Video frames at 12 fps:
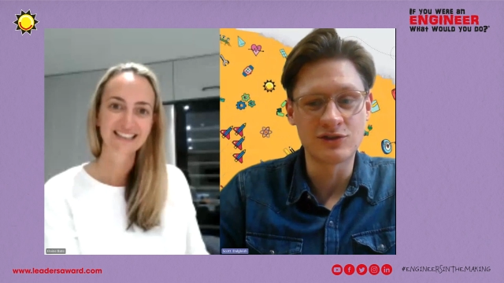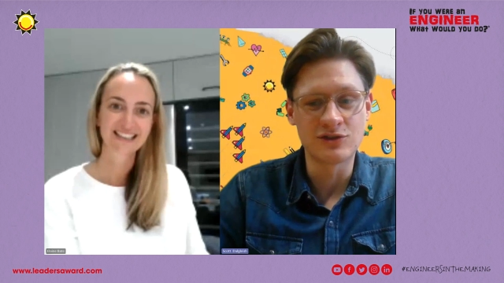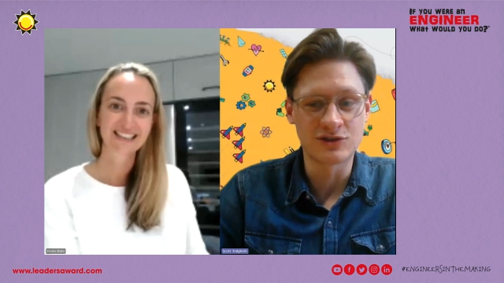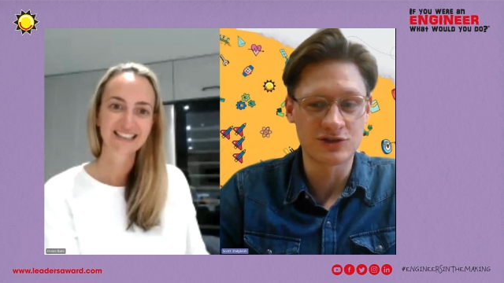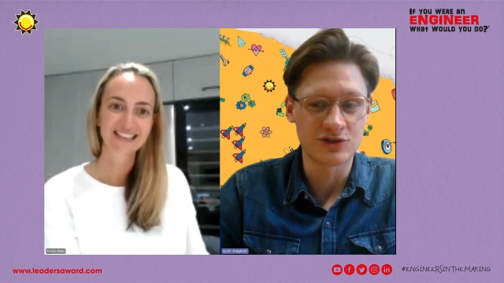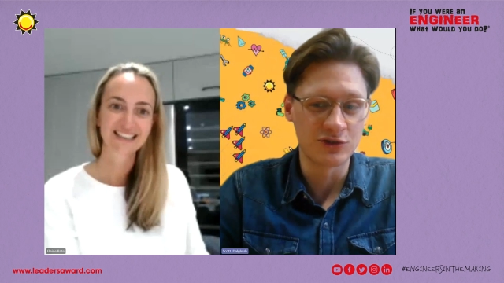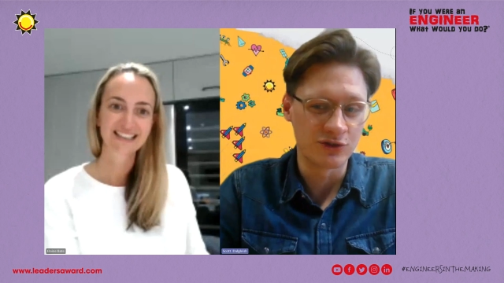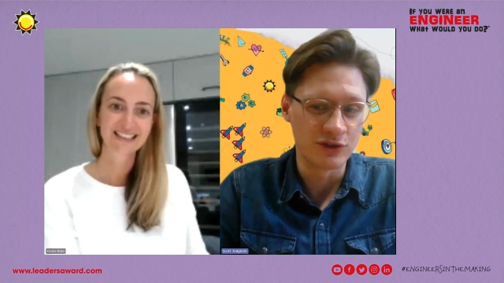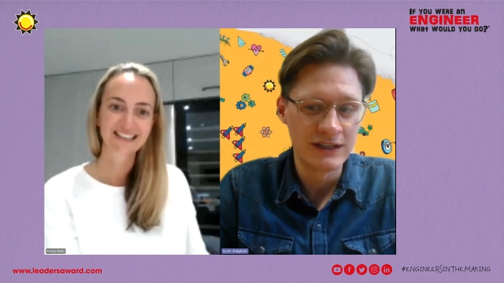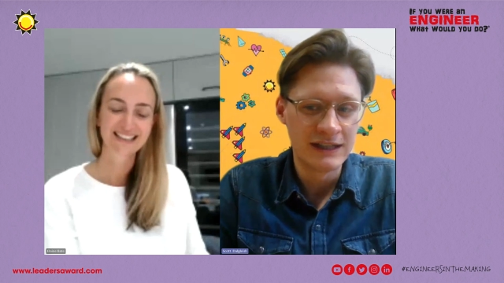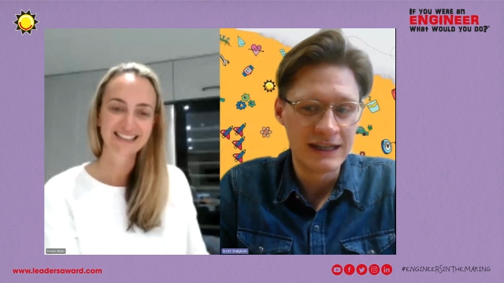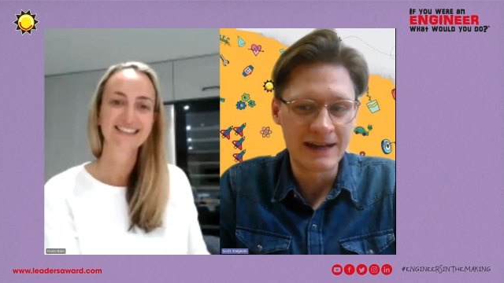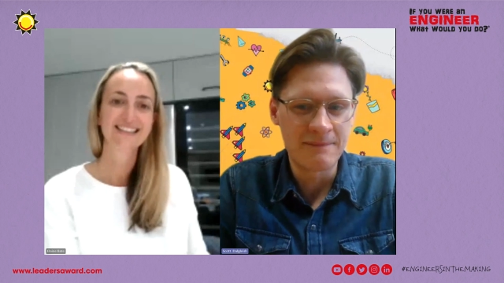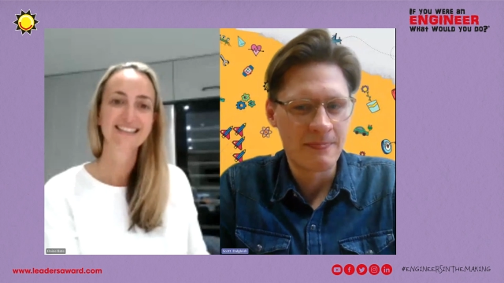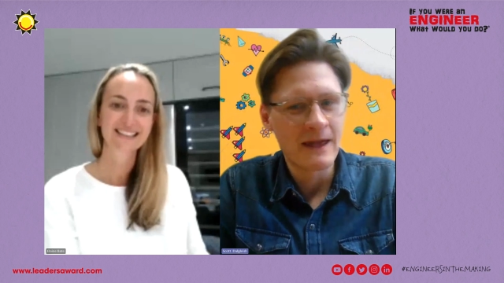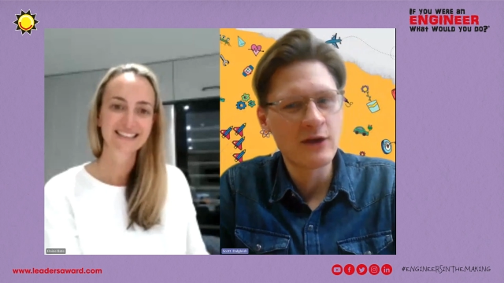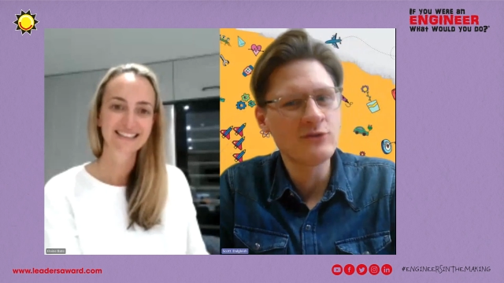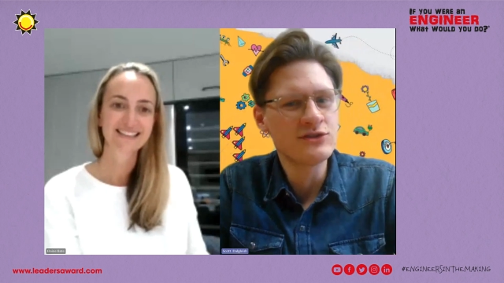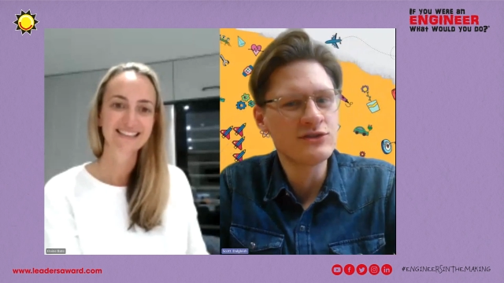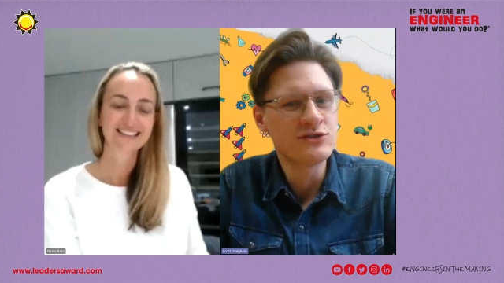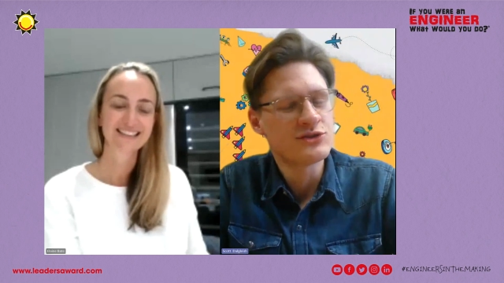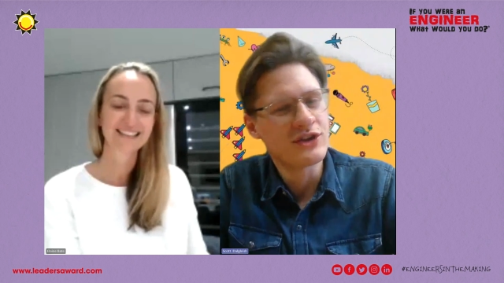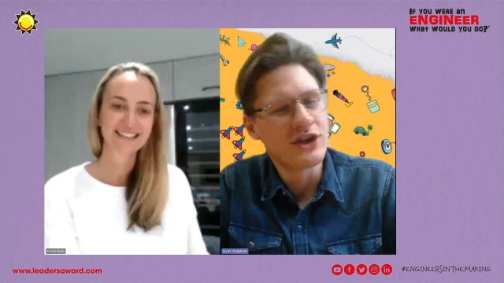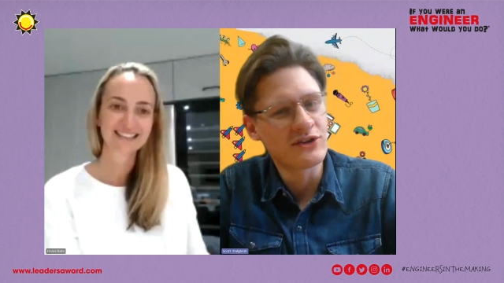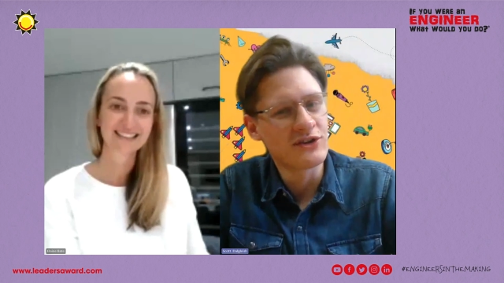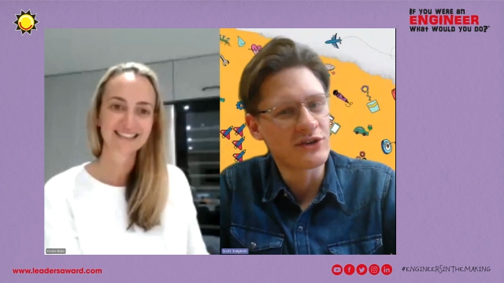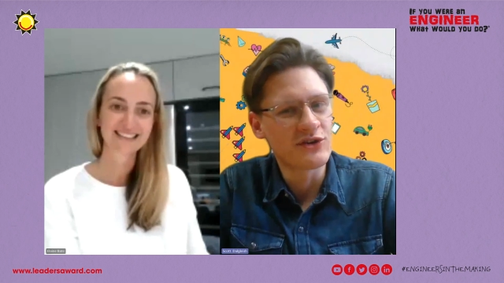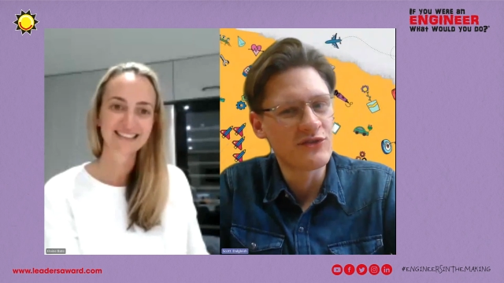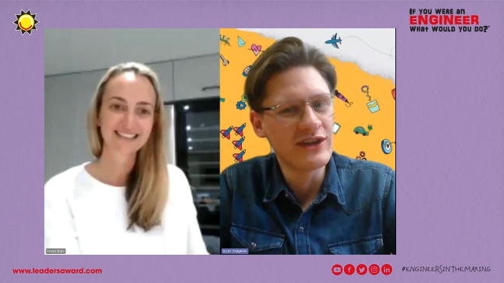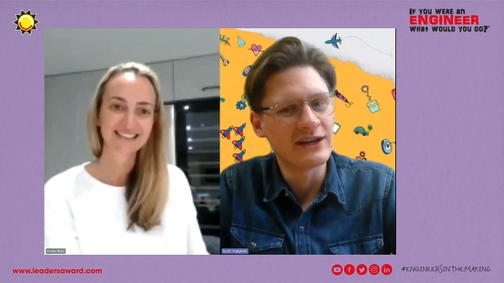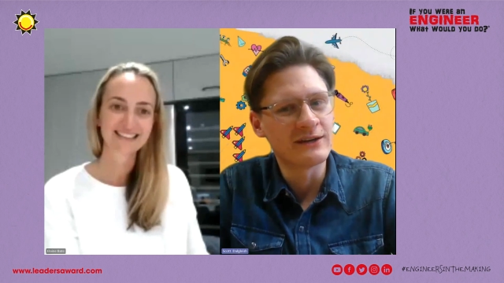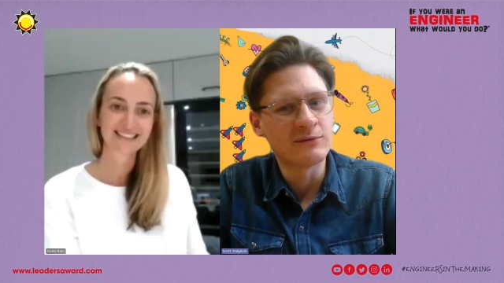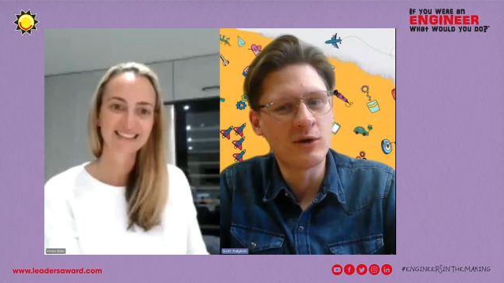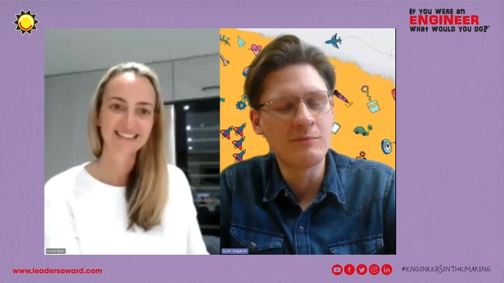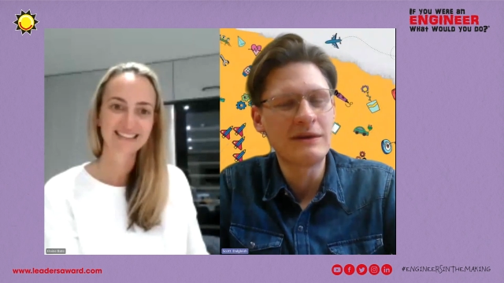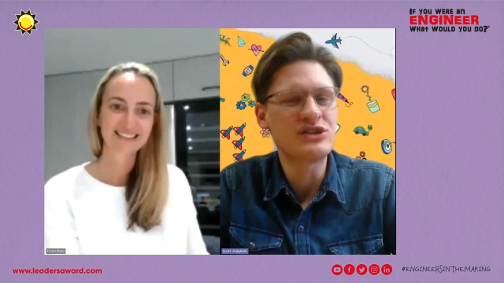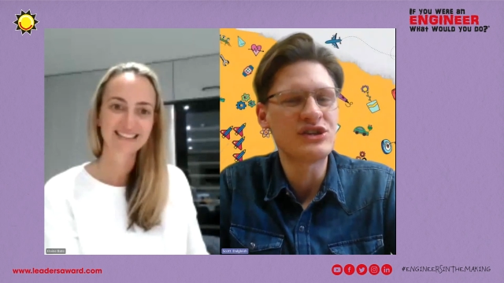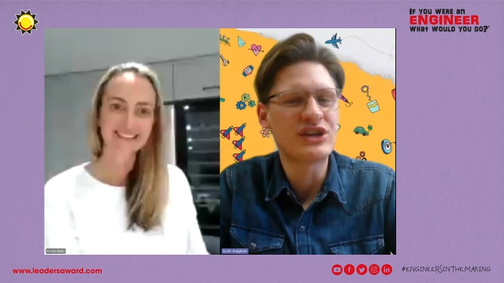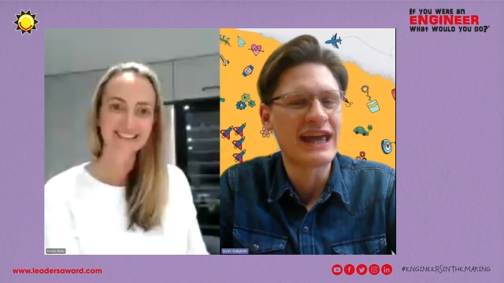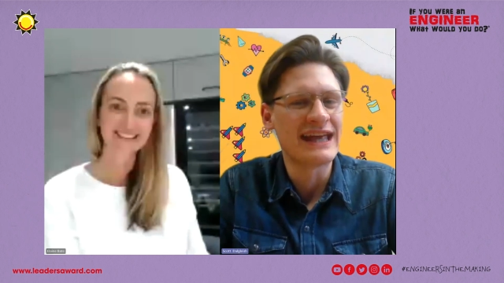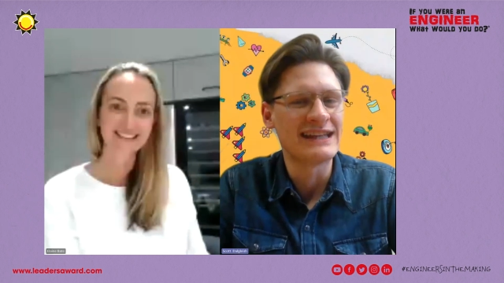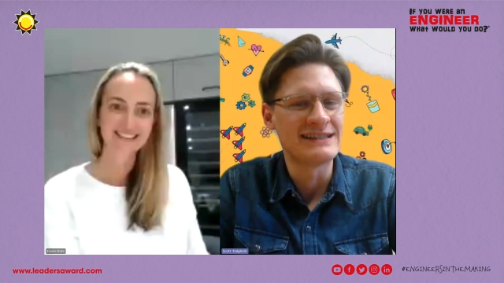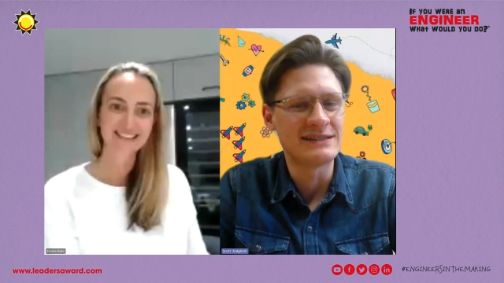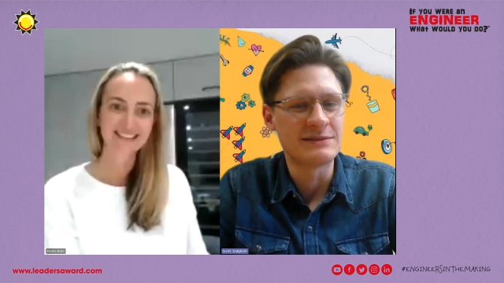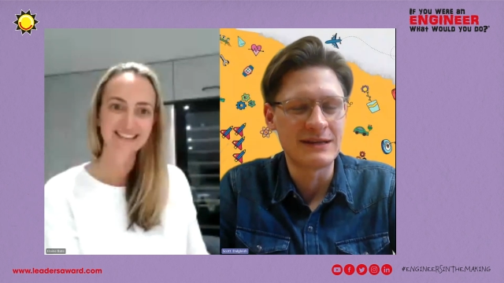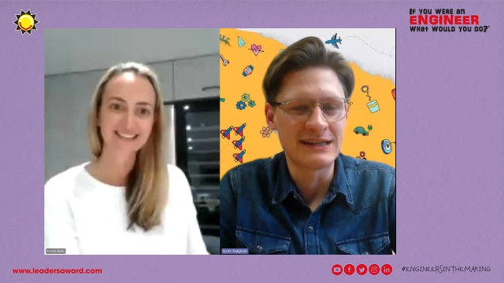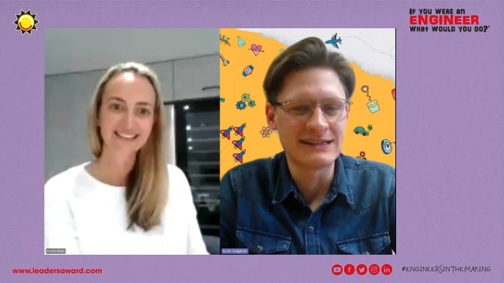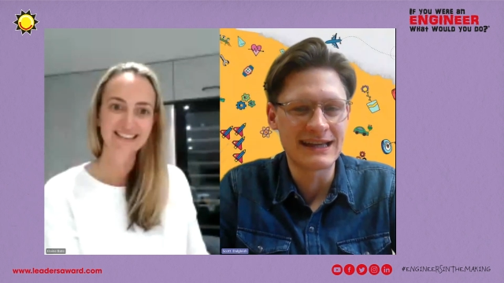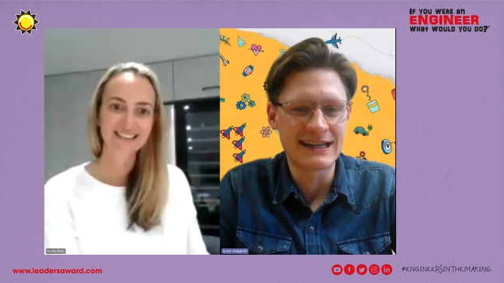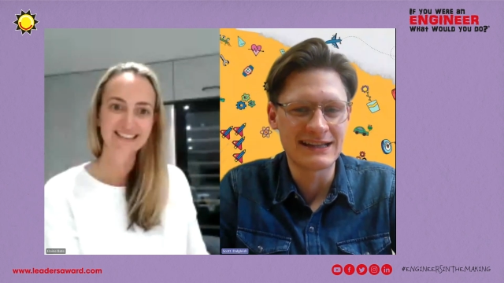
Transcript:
Speaker 1: Junior School. Um, how did you start your career? What made you get into being